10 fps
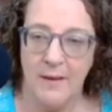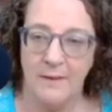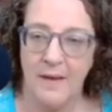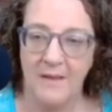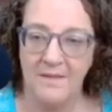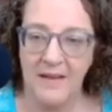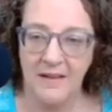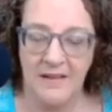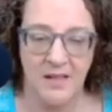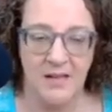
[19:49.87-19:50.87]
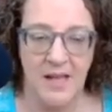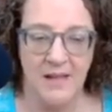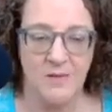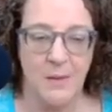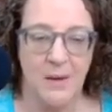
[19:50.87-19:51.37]
The feelings that they
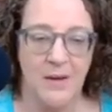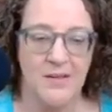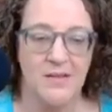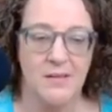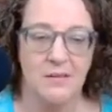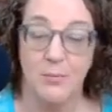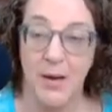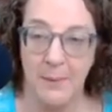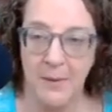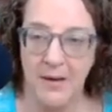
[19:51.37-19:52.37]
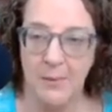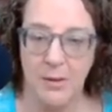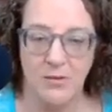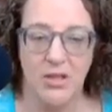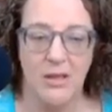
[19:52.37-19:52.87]
experience, primary
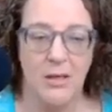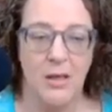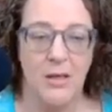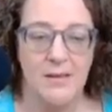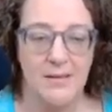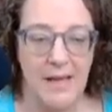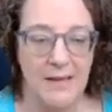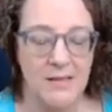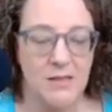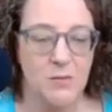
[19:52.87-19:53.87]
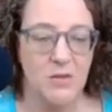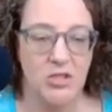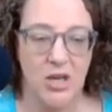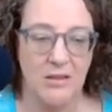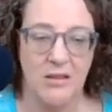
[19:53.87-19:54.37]
emotion, sadness,
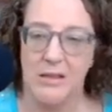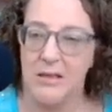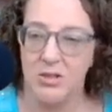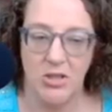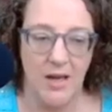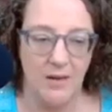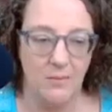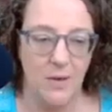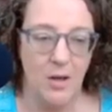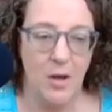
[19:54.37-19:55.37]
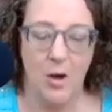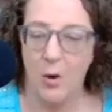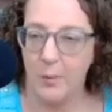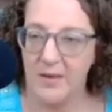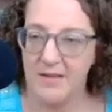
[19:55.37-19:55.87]
rejected, shame,
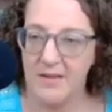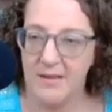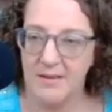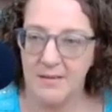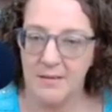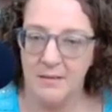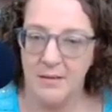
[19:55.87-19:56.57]
hopelessness.